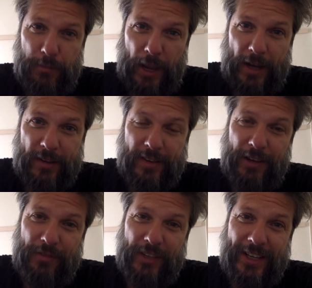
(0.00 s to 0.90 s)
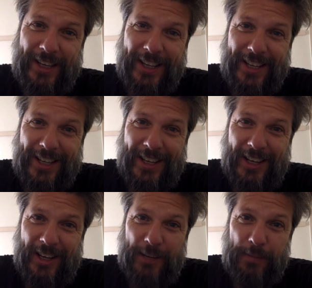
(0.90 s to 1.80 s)
back safely.
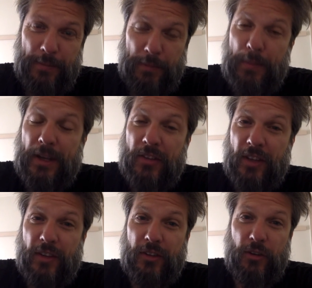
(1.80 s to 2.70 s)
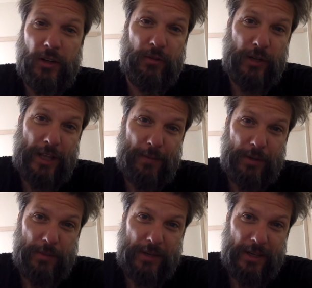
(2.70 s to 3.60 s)
Uh, maybe I'll tell the story of what
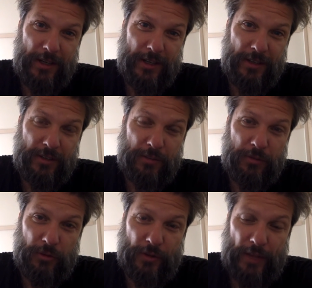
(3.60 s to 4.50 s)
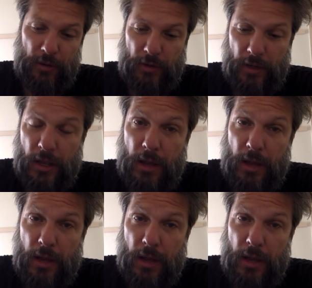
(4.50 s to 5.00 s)
happened to me uh, t- during that one.